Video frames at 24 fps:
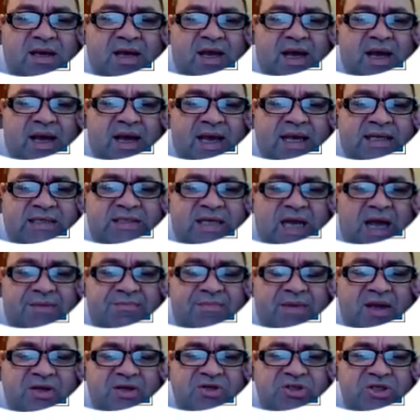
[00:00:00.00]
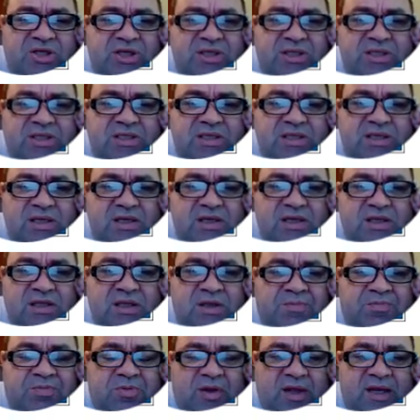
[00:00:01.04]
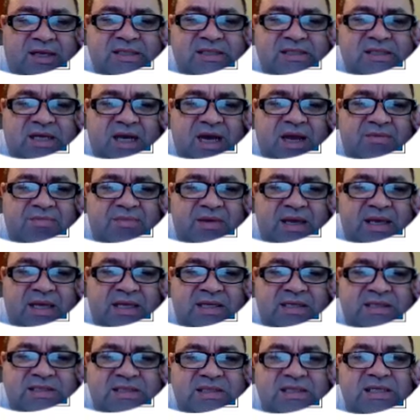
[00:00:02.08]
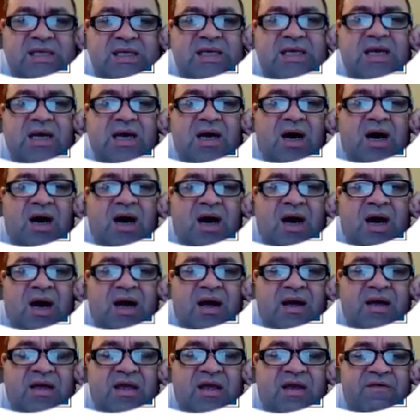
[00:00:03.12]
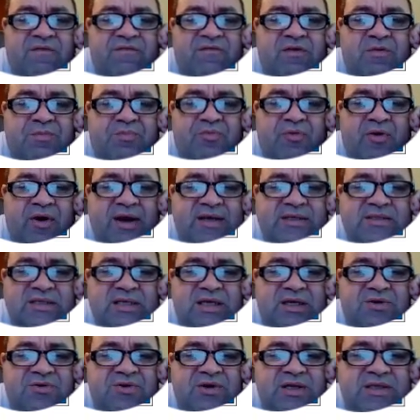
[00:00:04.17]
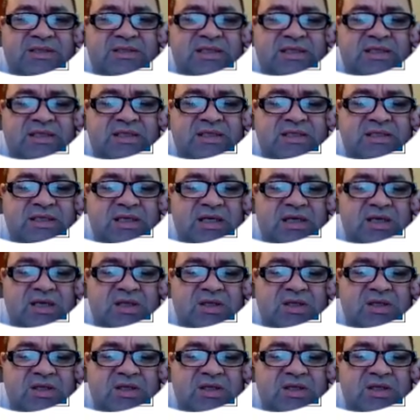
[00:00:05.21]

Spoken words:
As I mentioned, the plus sign means if the price increases,